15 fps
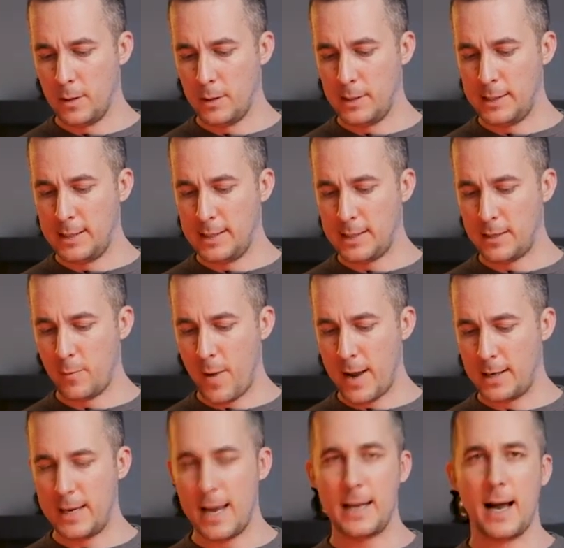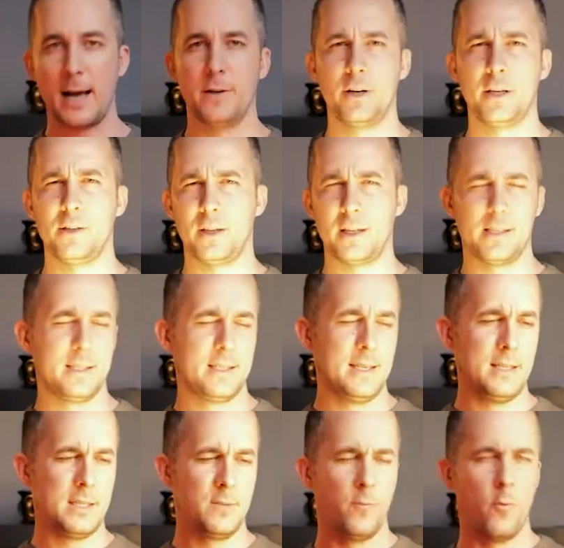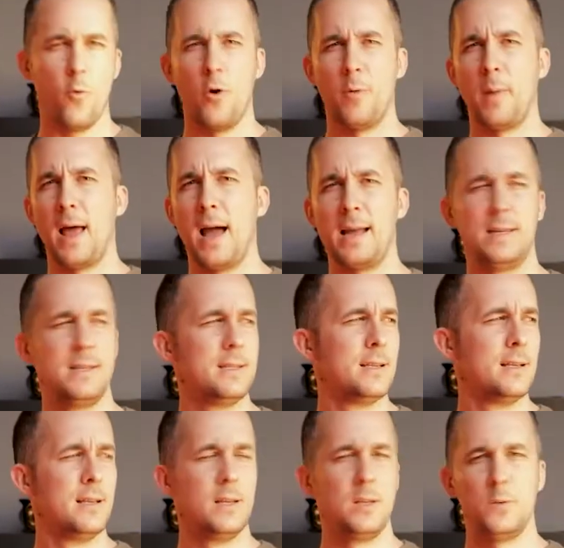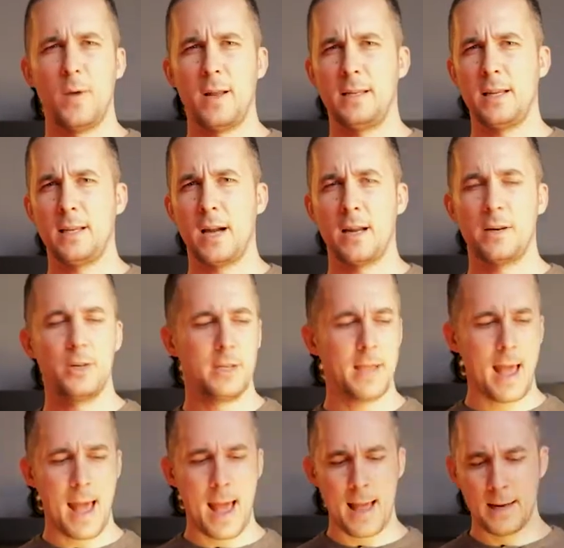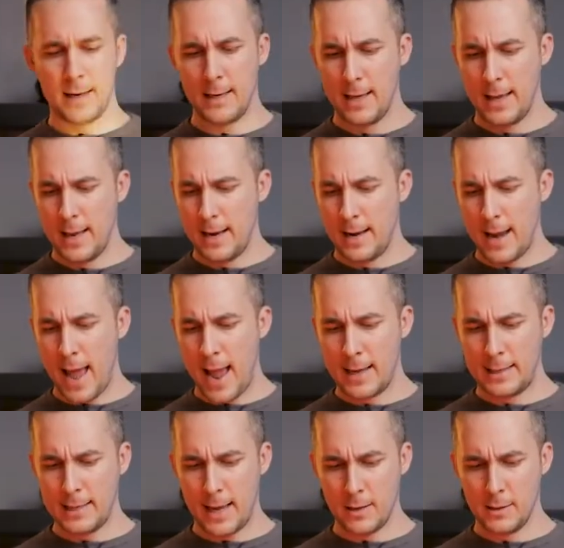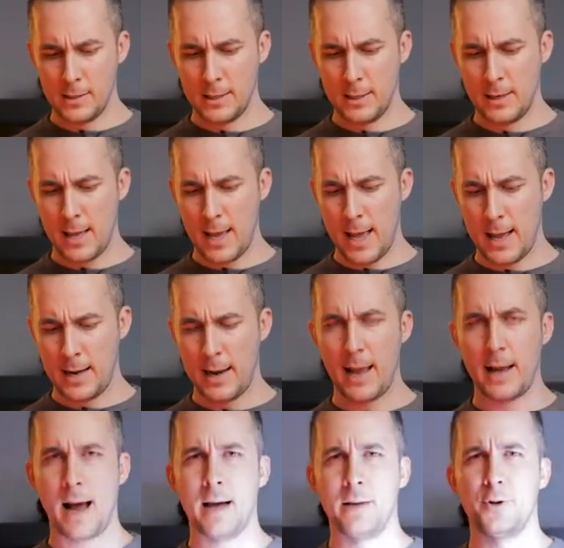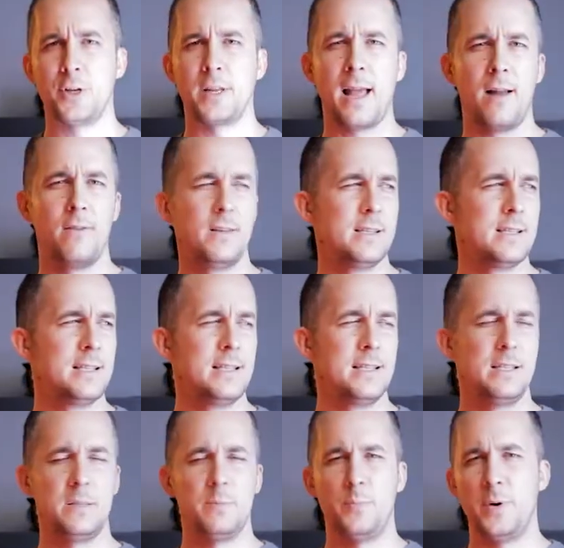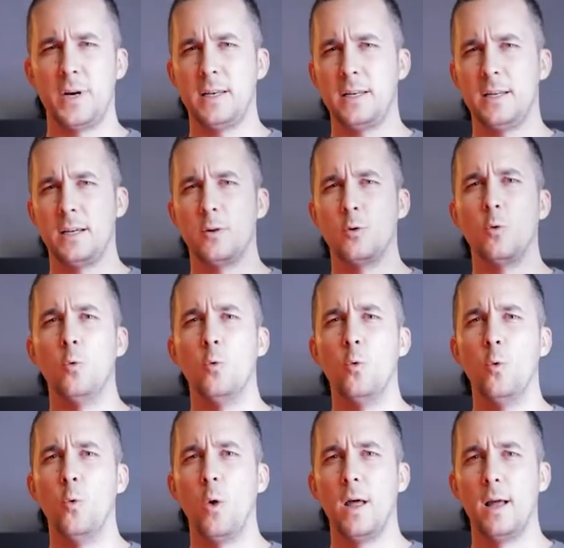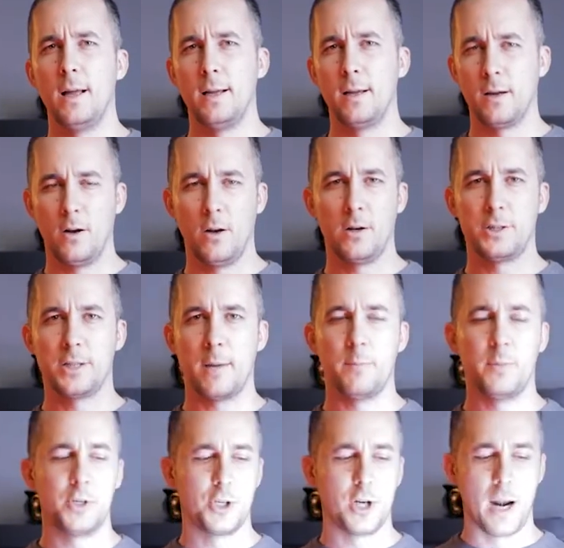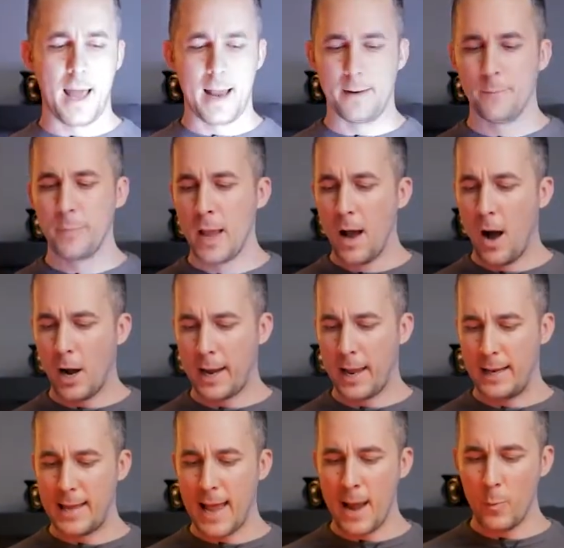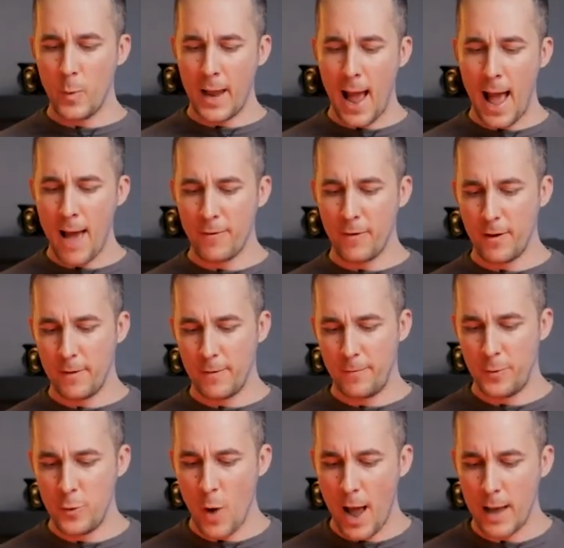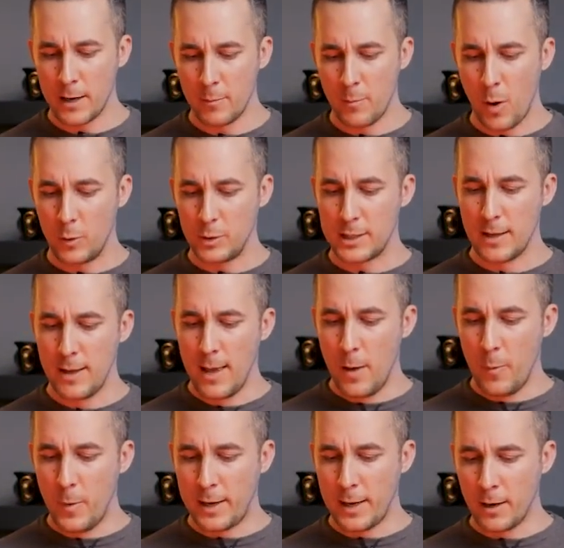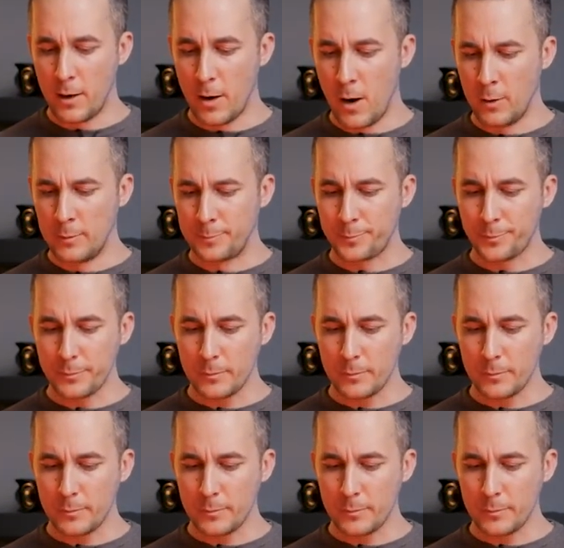this is 2800, you can see it's warm light, 2800, and 9900 Kelvins. This is pretty cool color temperature light. Okay, then we have a few other modes. We can go